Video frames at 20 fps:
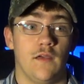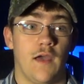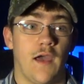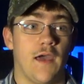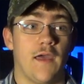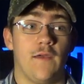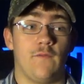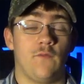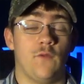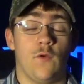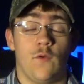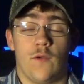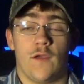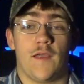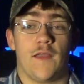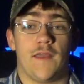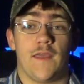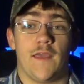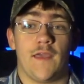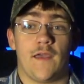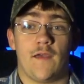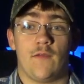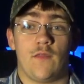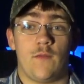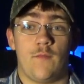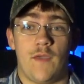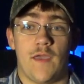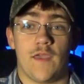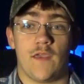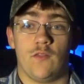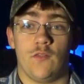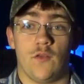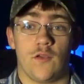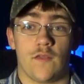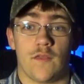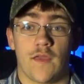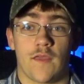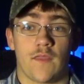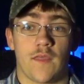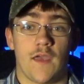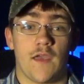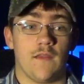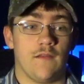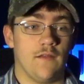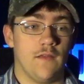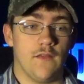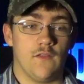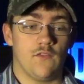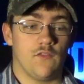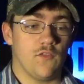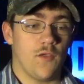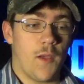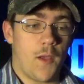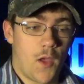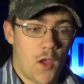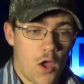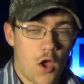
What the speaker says: I have no idea how they make it look like that. It's